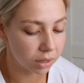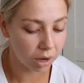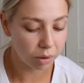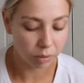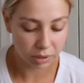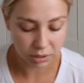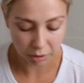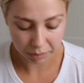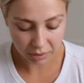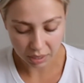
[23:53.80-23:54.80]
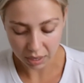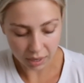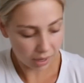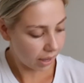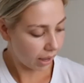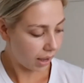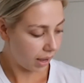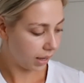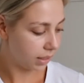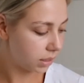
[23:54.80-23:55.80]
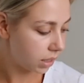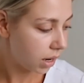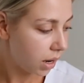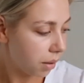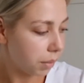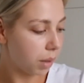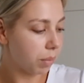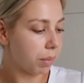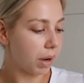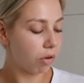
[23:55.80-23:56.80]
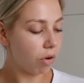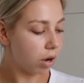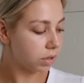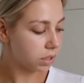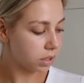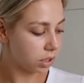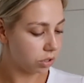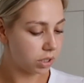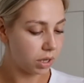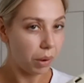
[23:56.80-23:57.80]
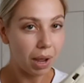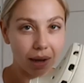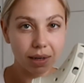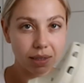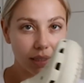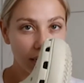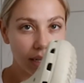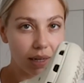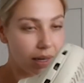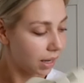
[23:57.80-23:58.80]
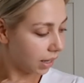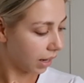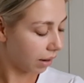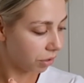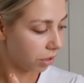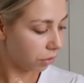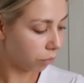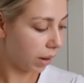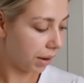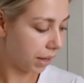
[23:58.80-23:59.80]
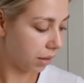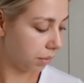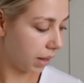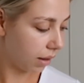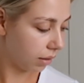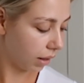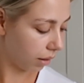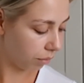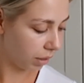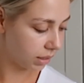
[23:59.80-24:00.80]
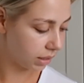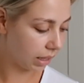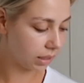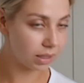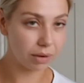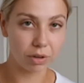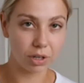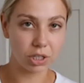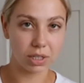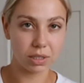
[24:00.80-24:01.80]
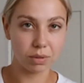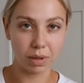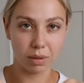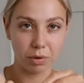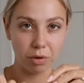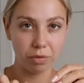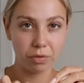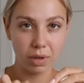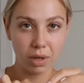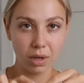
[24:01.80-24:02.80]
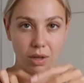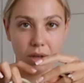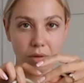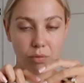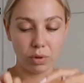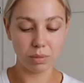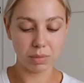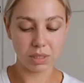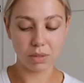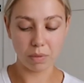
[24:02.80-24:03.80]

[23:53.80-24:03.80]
Skincare Award type of thing and I'm gonna bring my Crocs because they're just so handy and I haven't got enough in them yet. Like I'm really sad I haven't got a chance to wear them enough. wear them sea